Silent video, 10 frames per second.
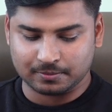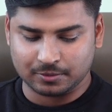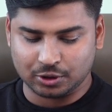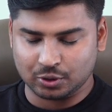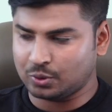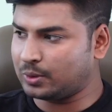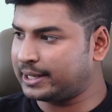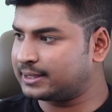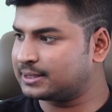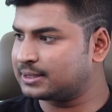
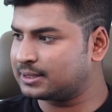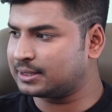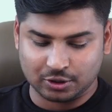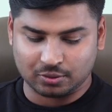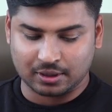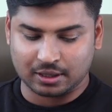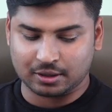UX you are